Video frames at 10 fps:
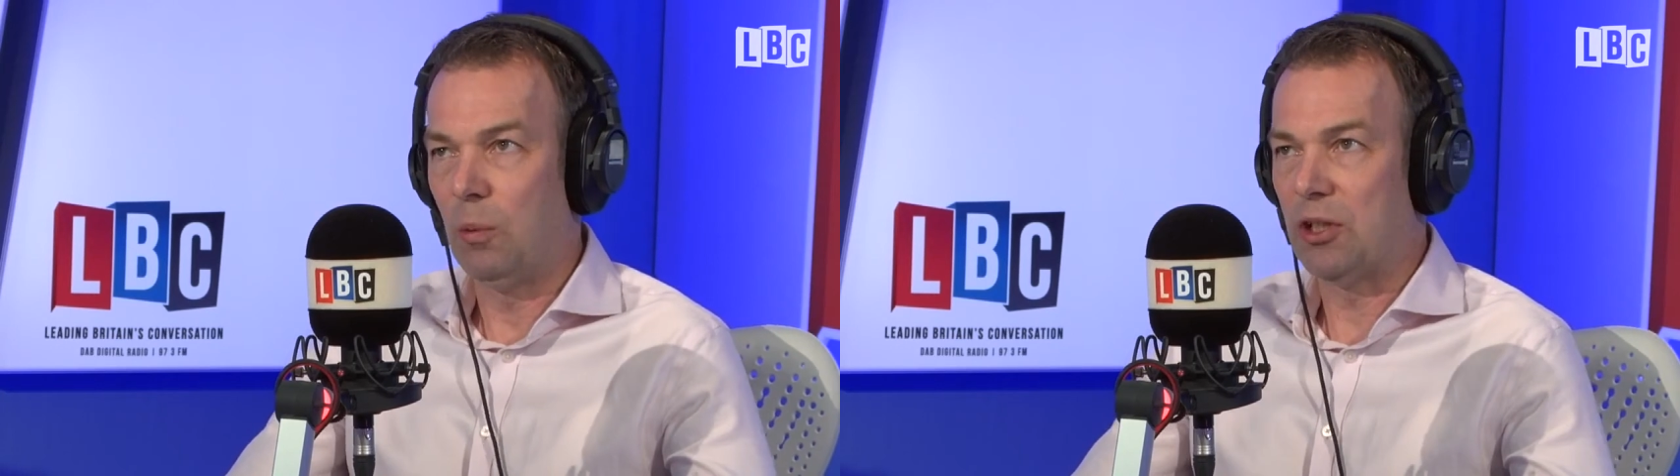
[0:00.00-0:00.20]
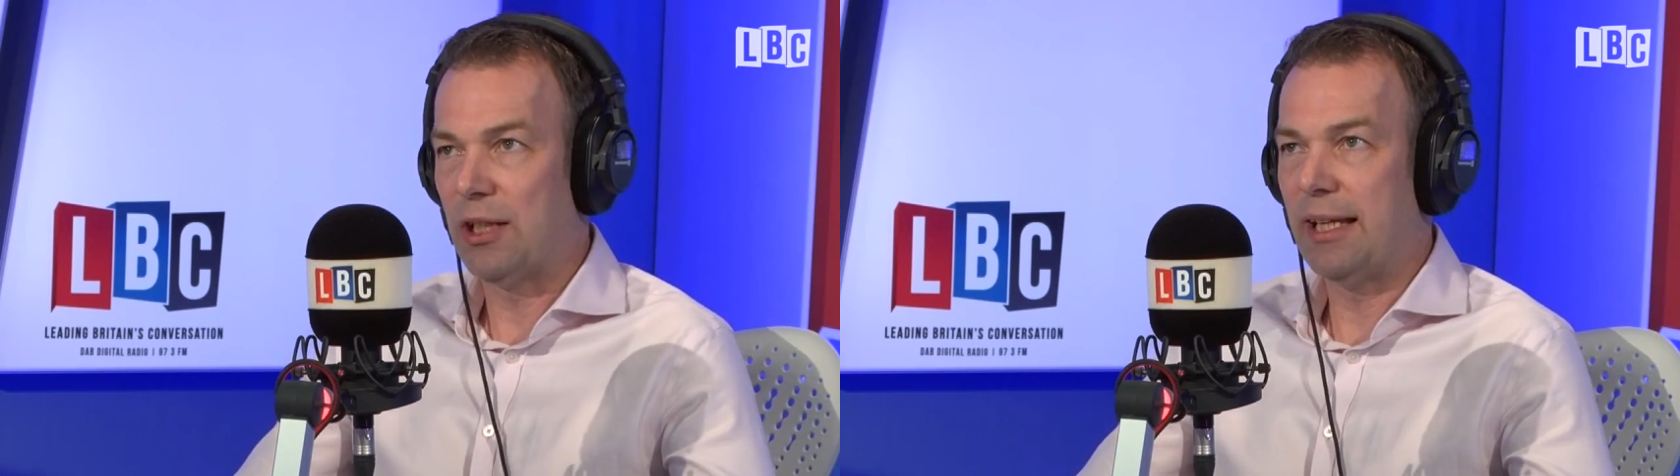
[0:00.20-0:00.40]

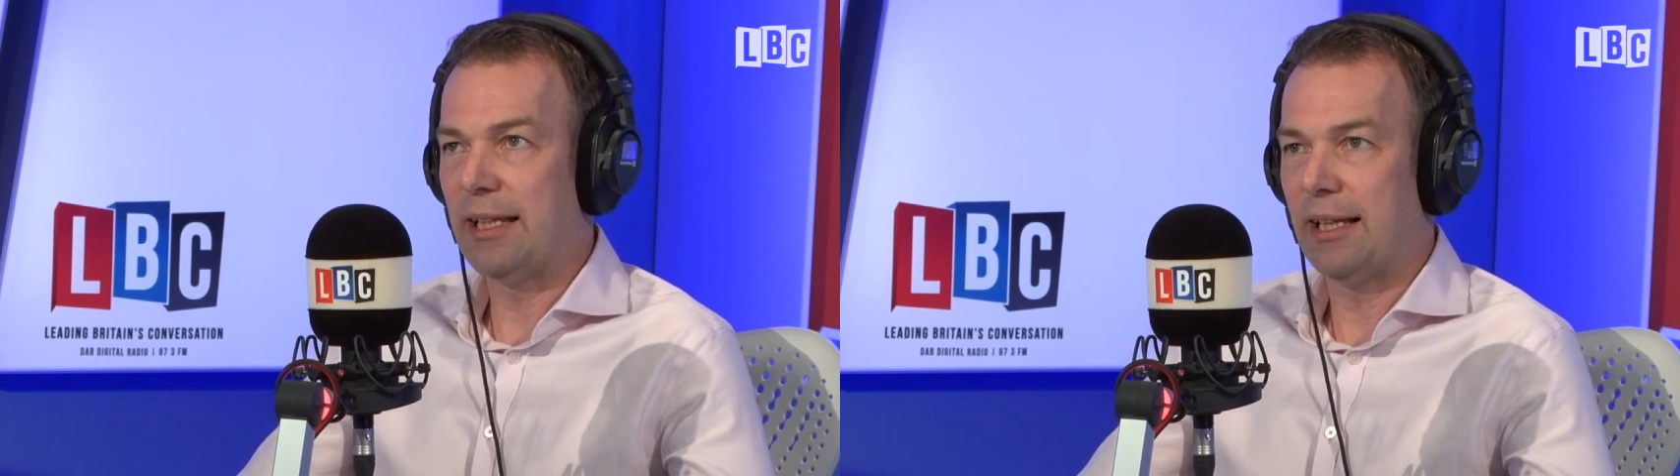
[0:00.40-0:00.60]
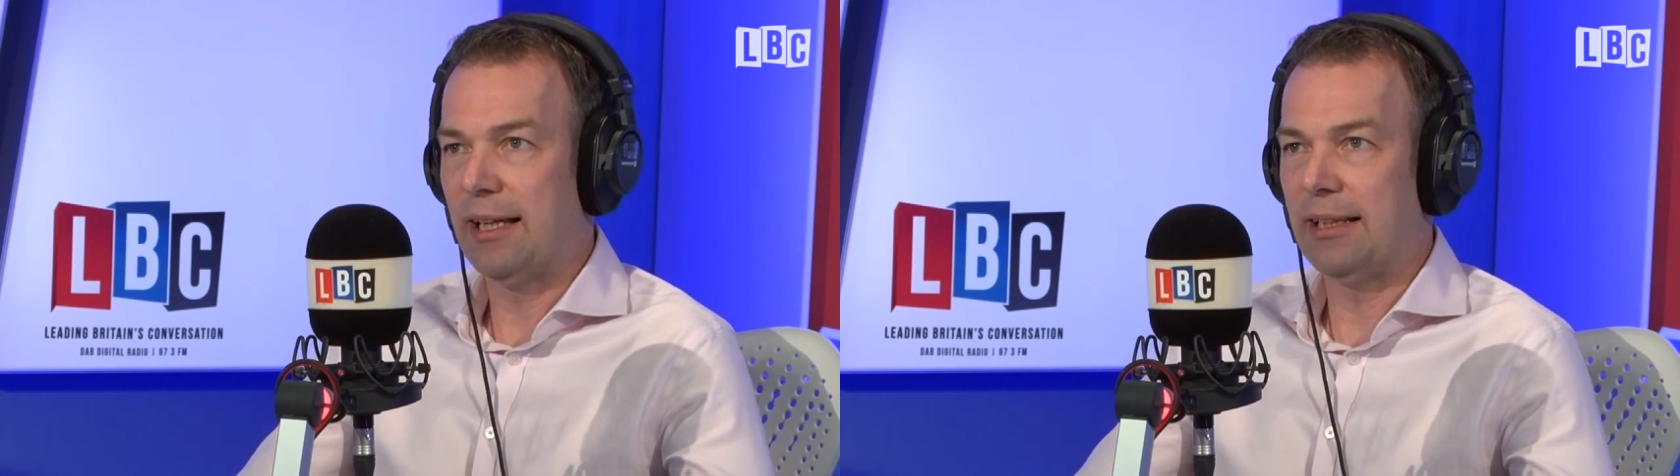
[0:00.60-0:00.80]
which
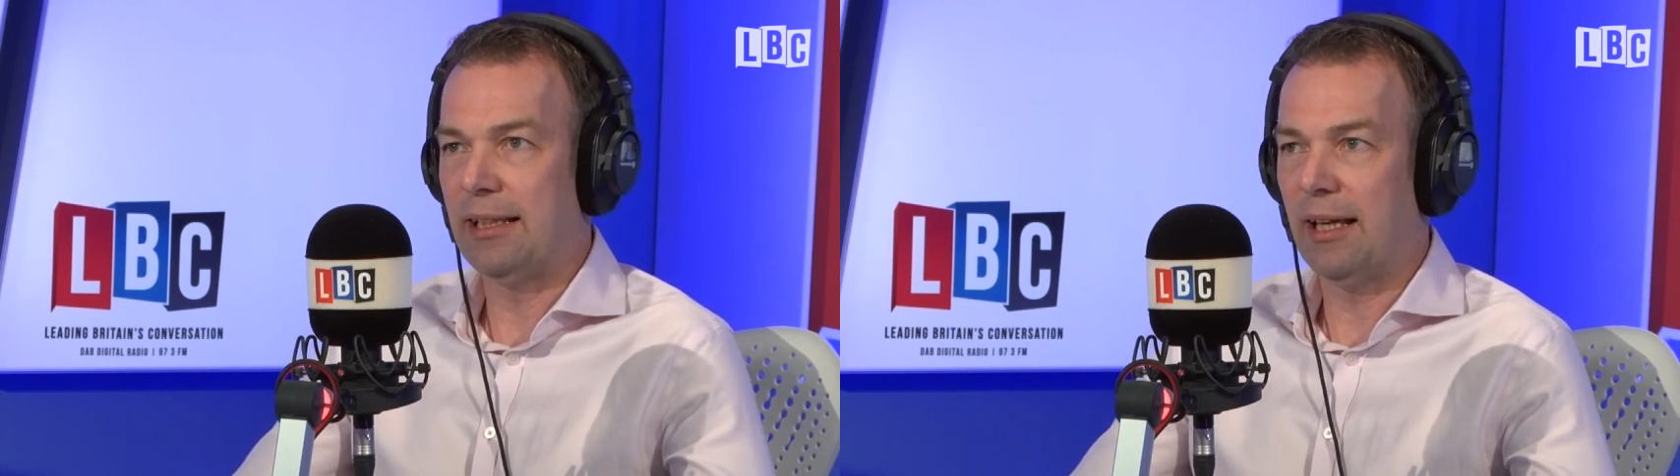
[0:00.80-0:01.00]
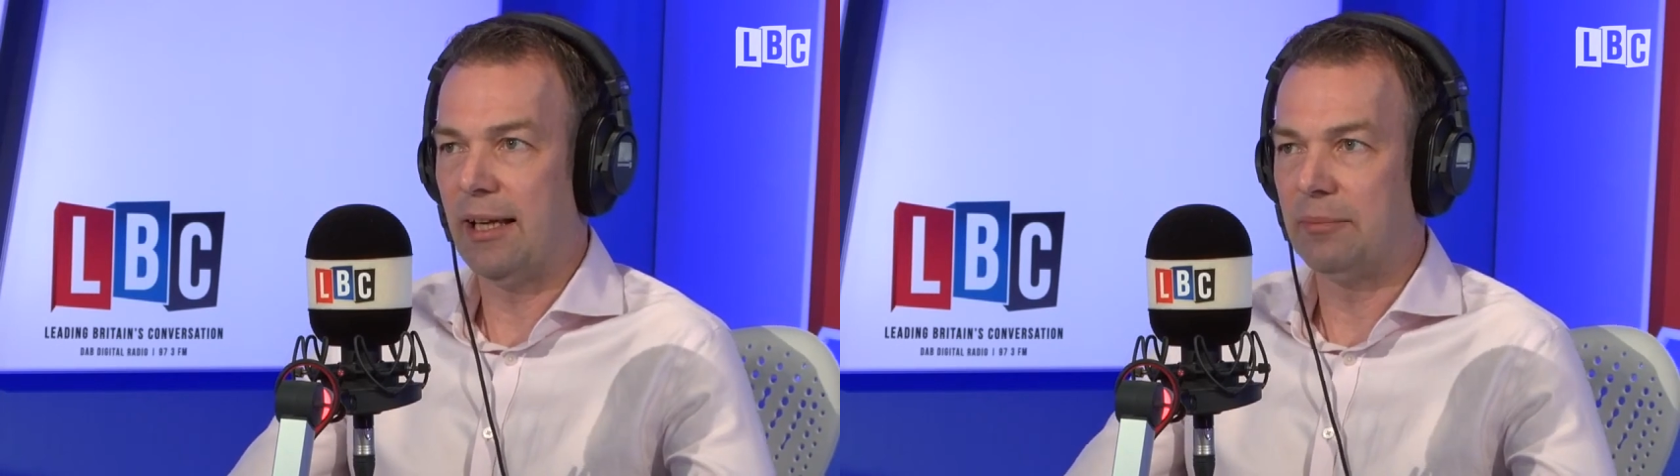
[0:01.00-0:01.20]
they
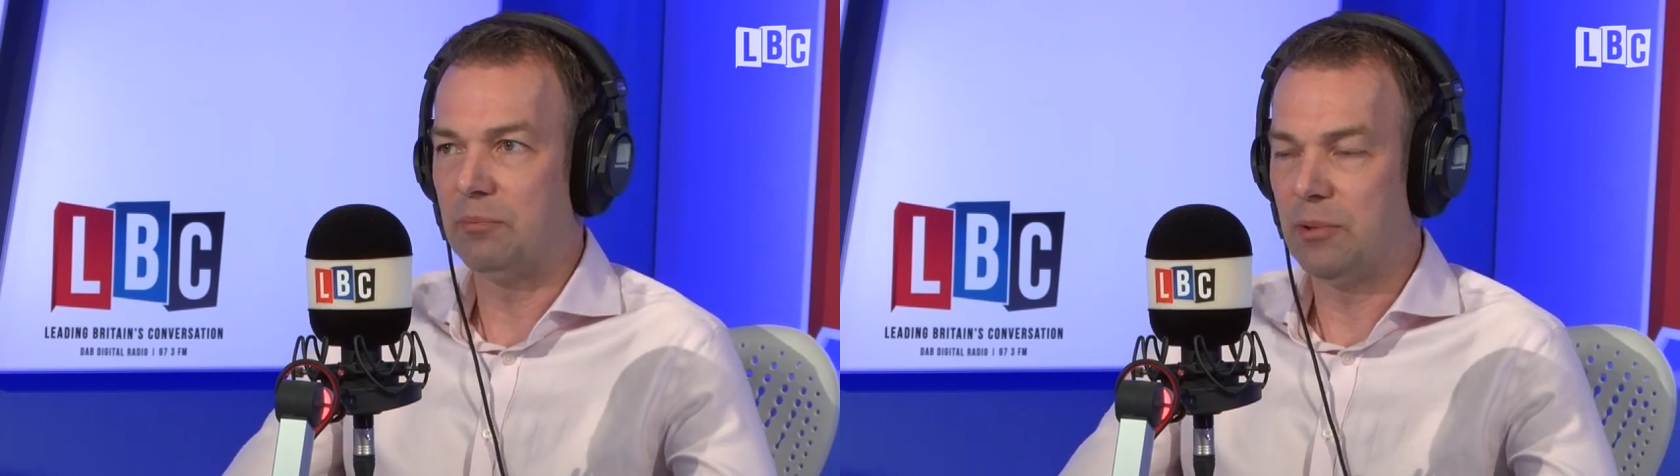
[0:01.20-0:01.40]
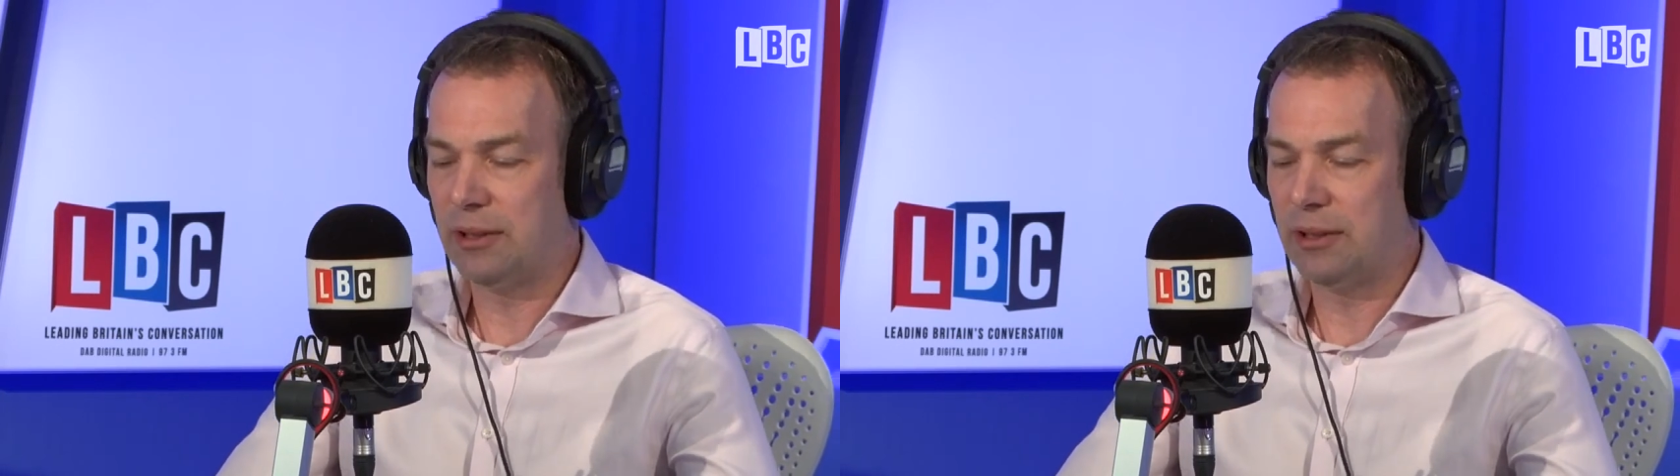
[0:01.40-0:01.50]
can